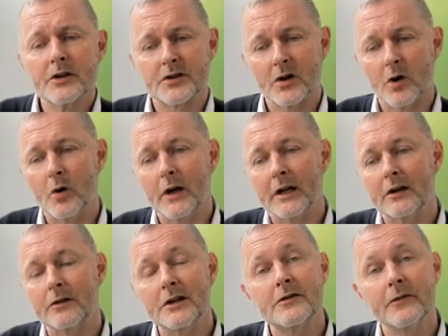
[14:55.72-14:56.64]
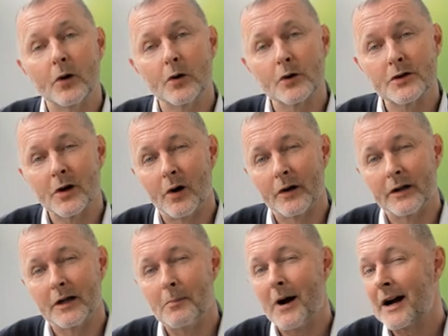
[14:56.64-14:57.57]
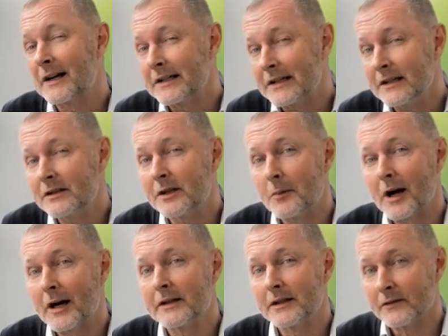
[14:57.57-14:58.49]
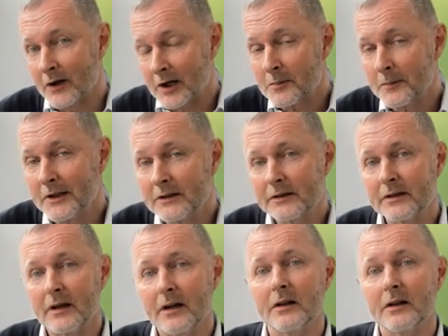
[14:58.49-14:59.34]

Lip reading: So increased focus on market needs and market developments,